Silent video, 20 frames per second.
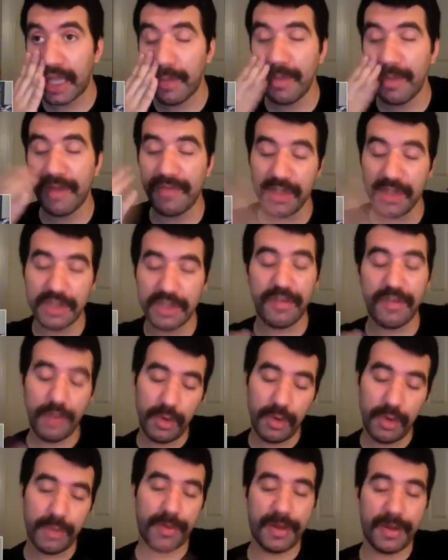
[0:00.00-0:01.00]
I mean, if this if you
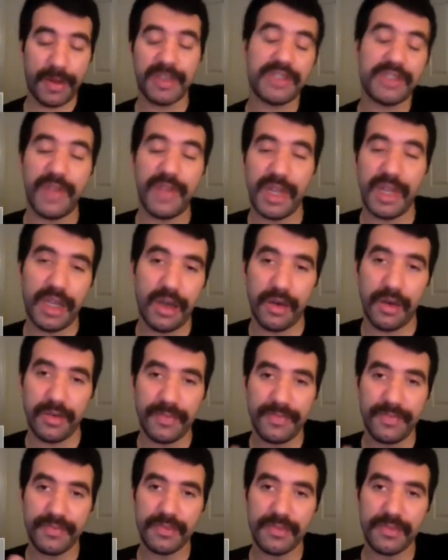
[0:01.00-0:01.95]
were to put up this video